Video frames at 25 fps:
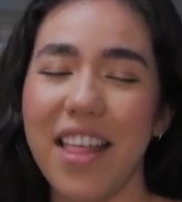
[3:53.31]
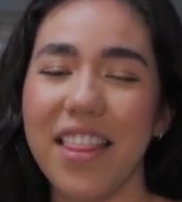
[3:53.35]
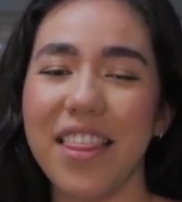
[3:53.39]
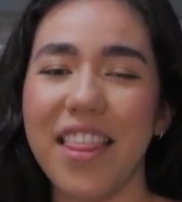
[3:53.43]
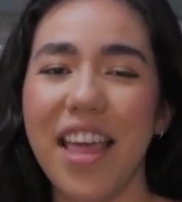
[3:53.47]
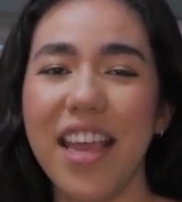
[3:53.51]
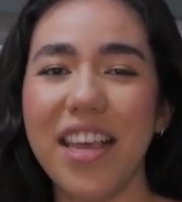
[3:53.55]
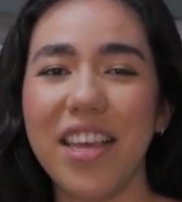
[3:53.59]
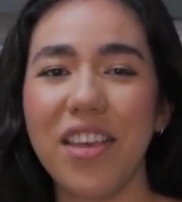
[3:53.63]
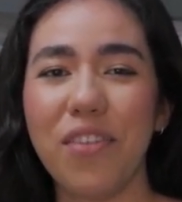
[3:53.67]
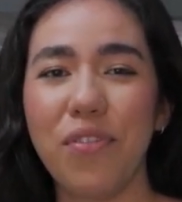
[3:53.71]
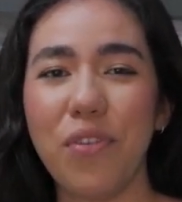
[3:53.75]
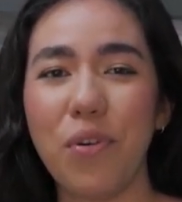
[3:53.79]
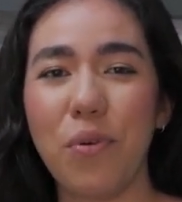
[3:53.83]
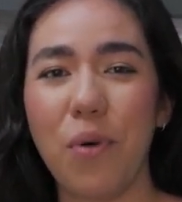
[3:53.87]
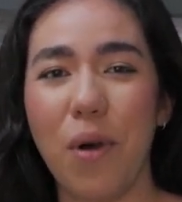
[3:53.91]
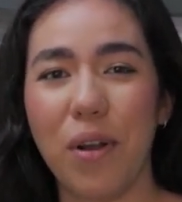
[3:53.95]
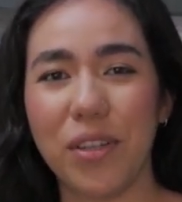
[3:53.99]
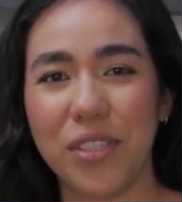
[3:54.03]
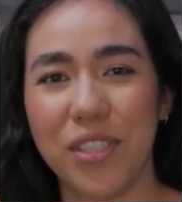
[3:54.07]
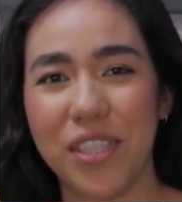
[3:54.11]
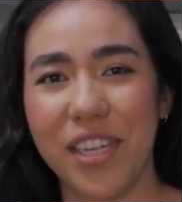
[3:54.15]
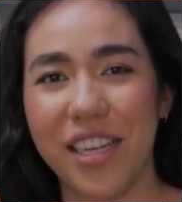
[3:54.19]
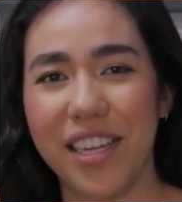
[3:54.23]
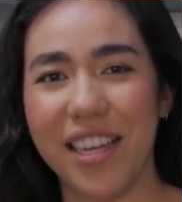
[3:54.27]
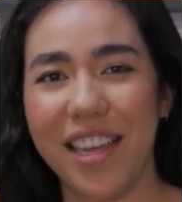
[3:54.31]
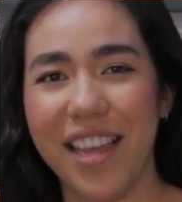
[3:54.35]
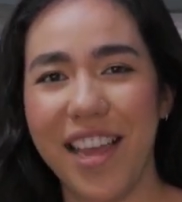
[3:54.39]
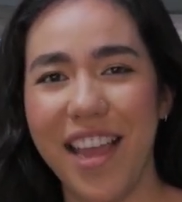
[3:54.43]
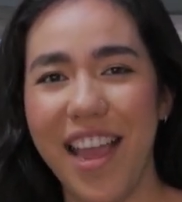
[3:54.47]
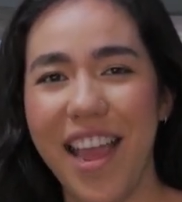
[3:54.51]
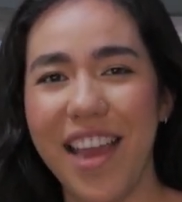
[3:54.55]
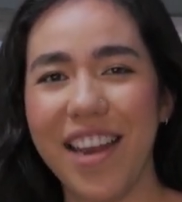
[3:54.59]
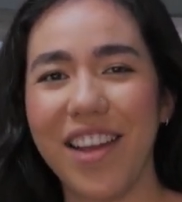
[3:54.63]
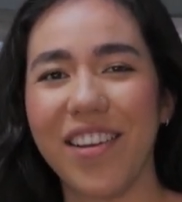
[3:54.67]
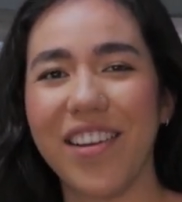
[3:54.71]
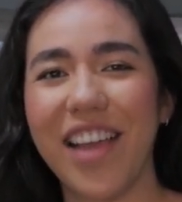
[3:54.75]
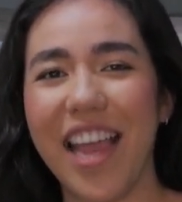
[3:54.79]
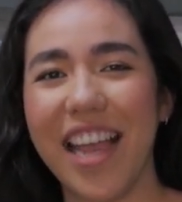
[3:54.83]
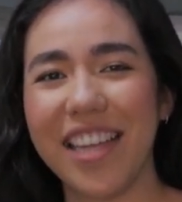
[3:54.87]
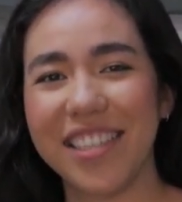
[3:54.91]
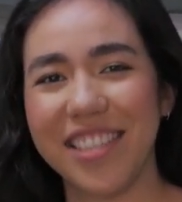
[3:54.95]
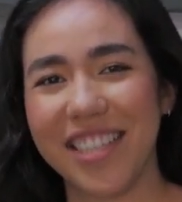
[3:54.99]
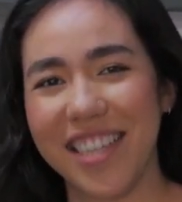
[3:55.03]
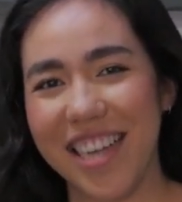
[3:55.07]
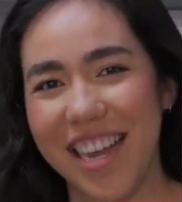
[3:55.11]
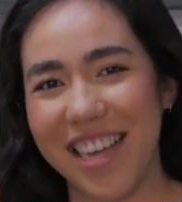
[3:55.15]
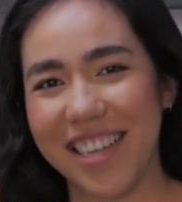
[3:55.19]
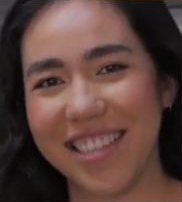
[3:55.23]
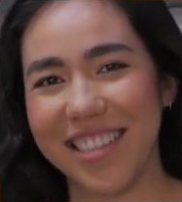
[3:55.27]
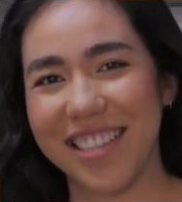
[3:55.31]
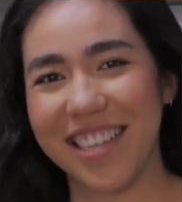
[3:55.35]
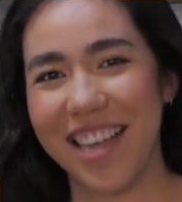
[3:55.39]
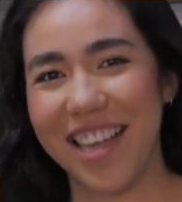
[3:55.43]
Thank you for watching and I'll catch you next